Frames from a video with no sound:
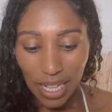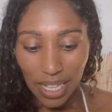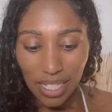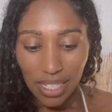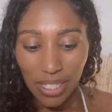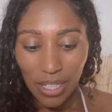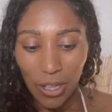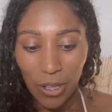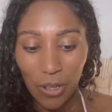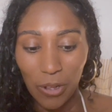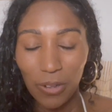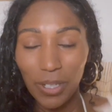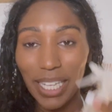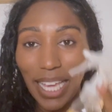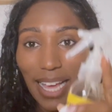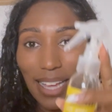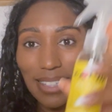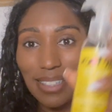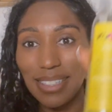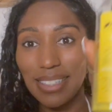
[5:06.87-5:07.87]
So
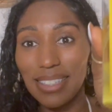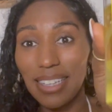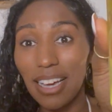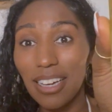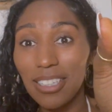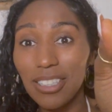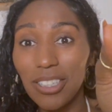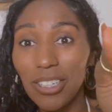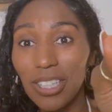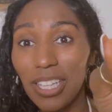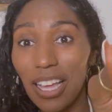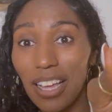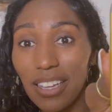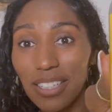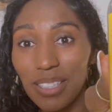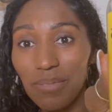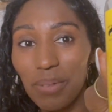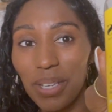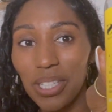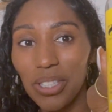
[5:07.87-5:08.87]
yes, Dr.
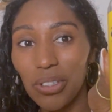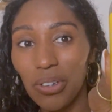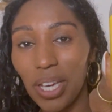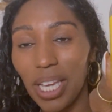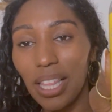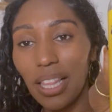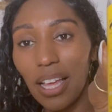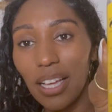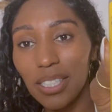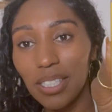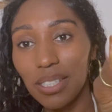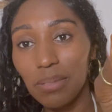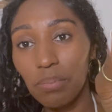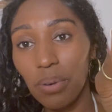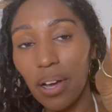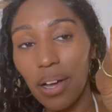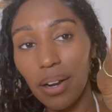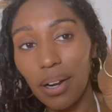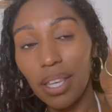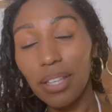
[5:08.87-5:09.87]
Locs makes great
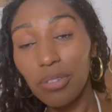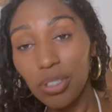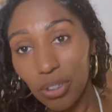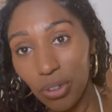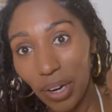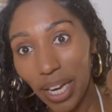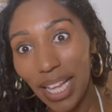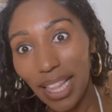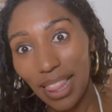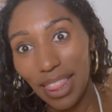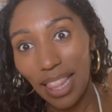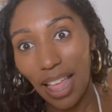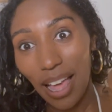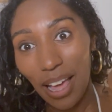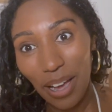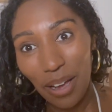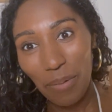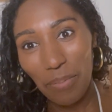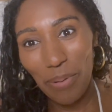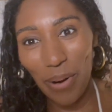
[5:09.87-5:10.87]

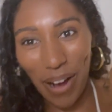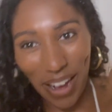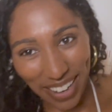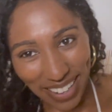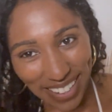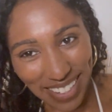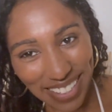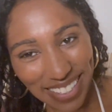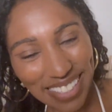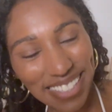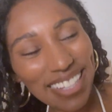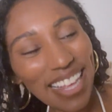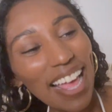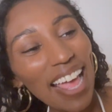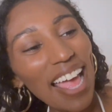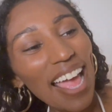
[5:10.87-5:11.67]
lock products,